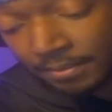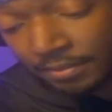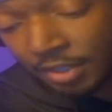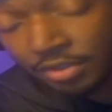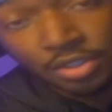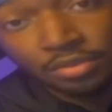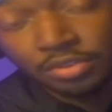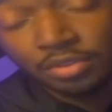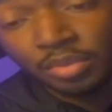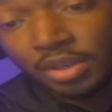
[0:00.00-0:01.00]
she used
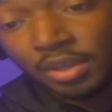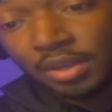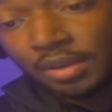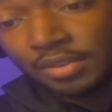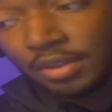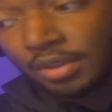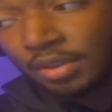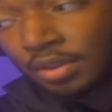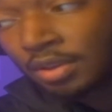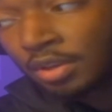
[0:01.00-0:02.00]
her brain and everything
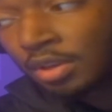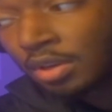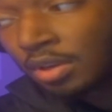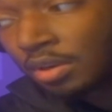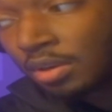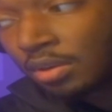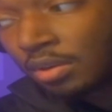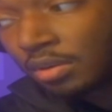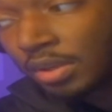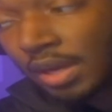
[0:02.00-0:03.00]

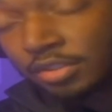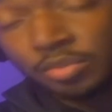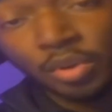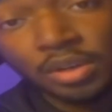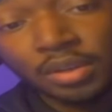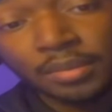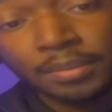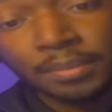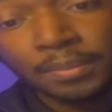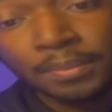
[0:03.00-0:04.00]
and outsmarted him
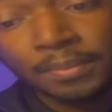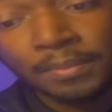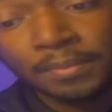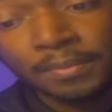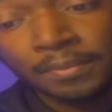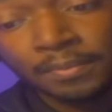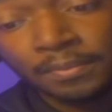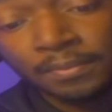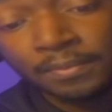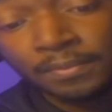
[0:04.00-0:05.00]

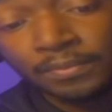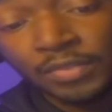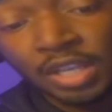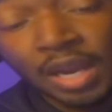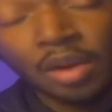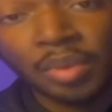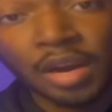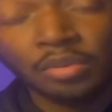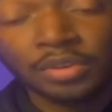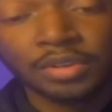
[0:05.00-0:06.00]
and
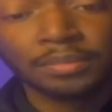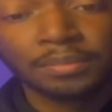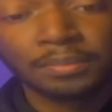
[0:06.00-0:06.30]
outpowered him.